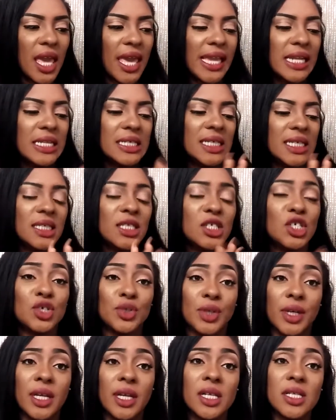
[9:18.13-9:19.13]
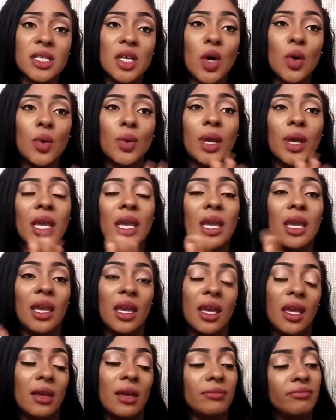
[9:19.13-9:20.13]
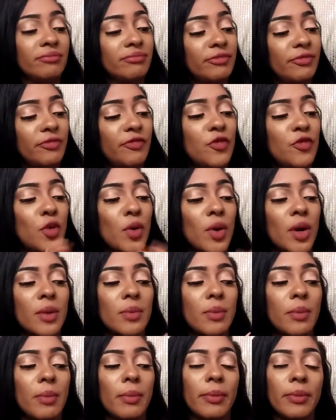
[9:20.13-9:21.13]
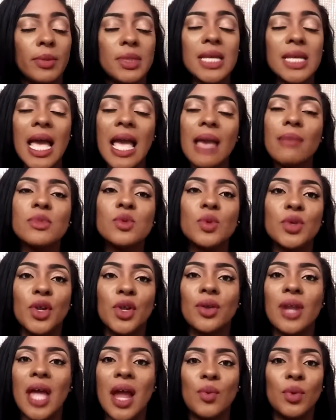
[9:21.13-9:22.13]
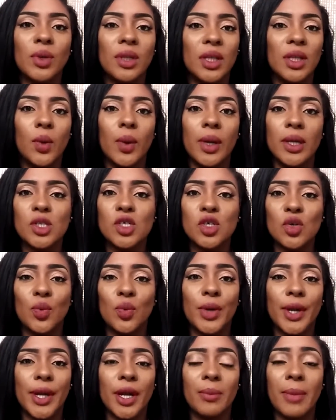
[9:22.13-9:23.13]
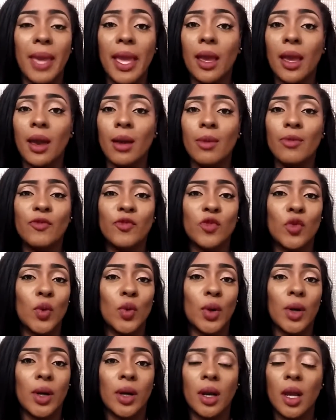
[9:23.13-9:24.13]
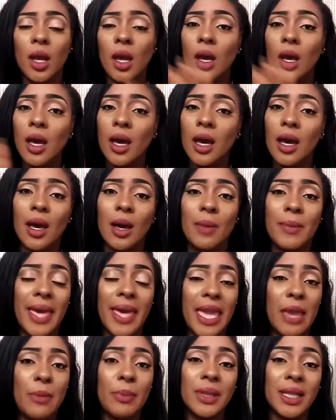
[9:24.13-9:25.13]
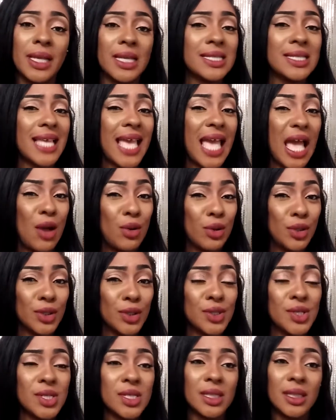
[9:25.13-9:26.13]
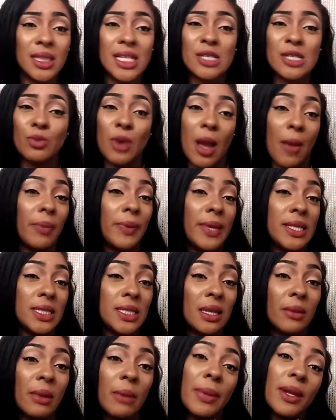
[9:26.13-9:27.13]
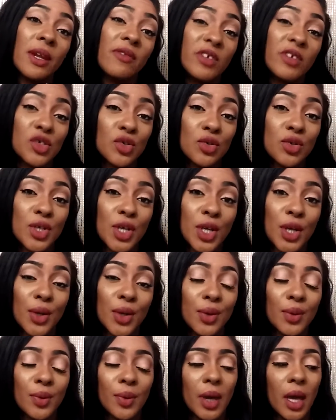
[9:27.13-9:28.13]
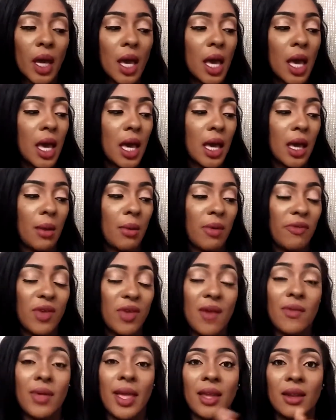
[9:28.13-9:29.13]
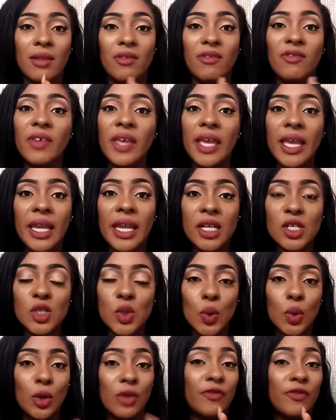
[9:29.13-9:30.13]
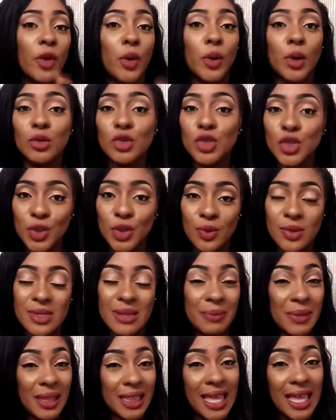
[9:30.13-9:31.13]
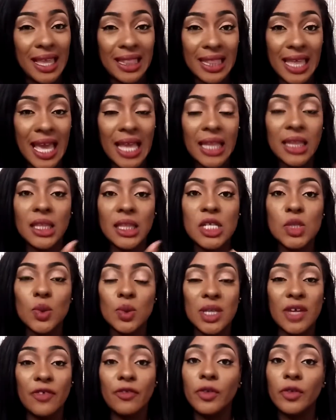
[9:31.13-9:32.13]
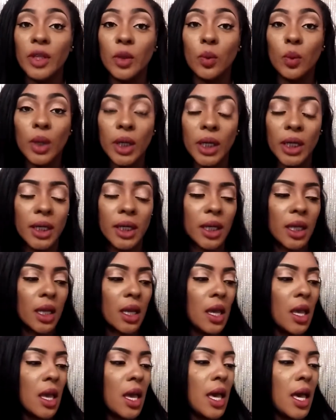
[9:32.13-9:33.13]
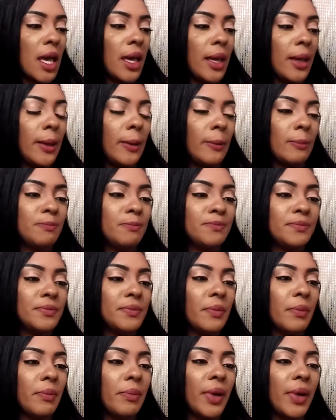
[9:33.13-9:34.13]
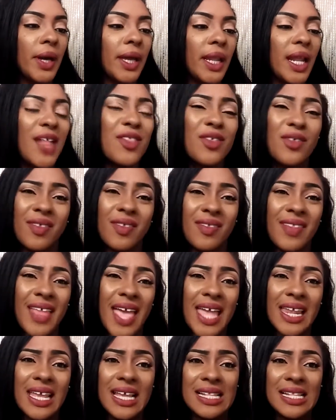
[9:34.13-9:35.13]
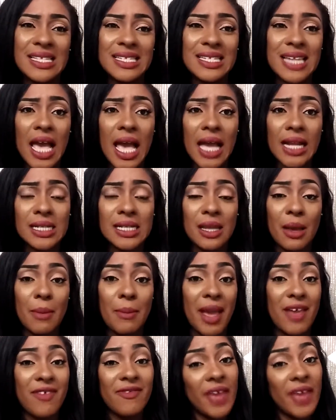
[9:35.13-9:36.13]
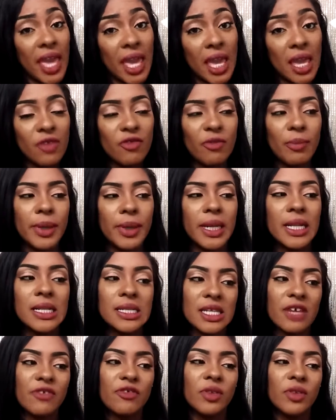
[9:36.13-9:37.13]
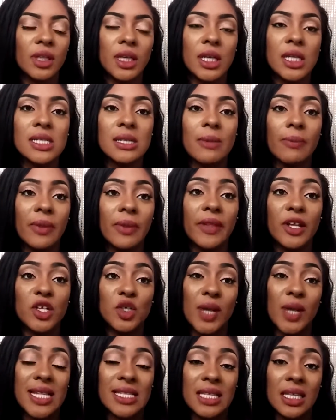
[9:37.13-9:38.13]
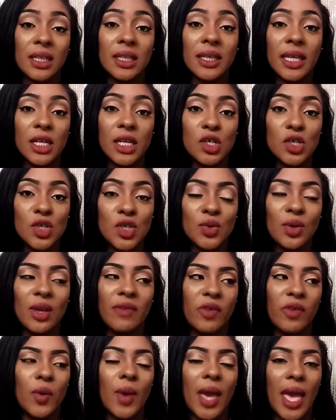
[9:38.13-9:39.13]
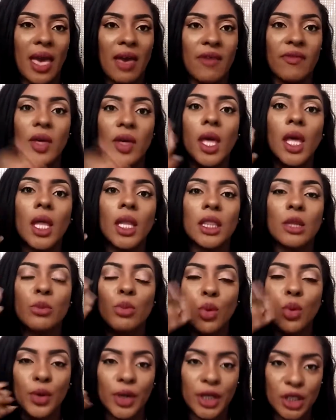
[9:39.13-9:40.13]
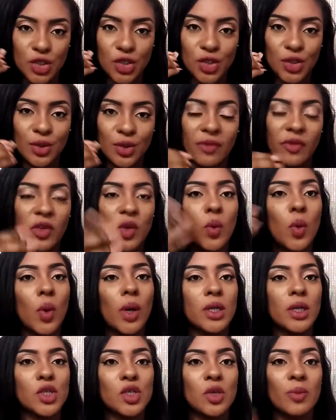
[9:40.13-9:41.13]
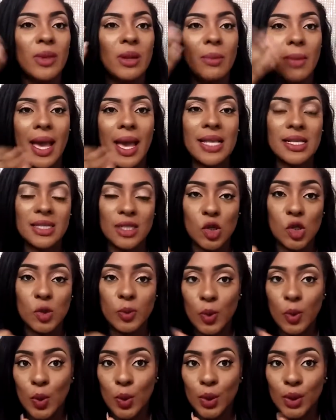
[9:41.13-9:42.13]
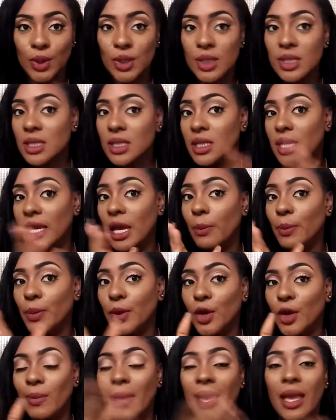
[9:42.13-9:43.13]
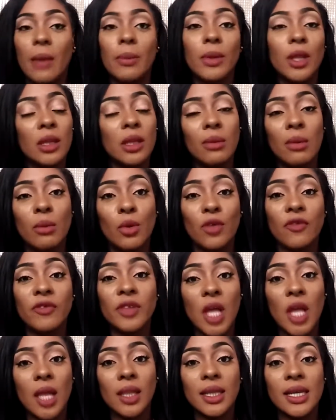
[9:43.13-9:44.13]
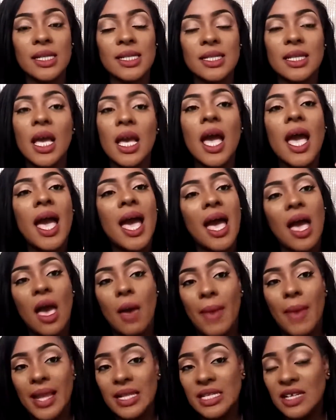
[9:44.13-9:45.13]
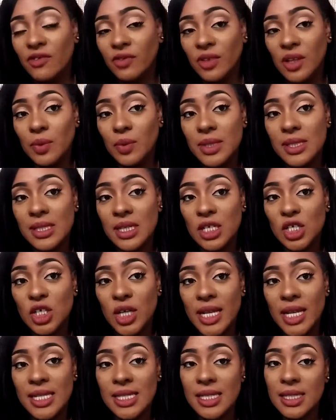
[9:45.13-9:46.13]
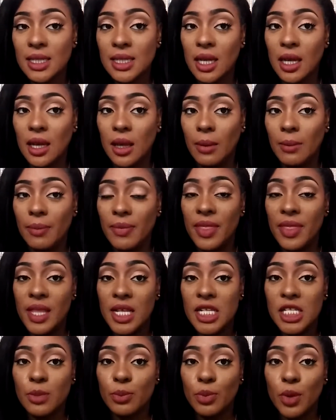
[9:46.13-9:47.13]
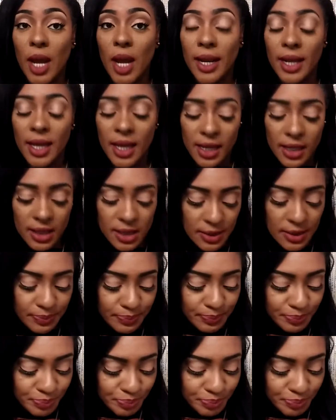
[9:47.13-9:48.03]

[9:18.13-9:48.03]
It did the trick. So for times when you're not really going to wear makeup for 8+ hours, this probably is going to be beneficial to you. If you have like an event or a photo shoot, something like that, this will definitely work. But other than that, it's not my fave, but it's definitely something that you guys can look into if you have the pore issue, if you want to minimize those pores to help your makeup look a little bit more flawless. I definitely would suggest this product.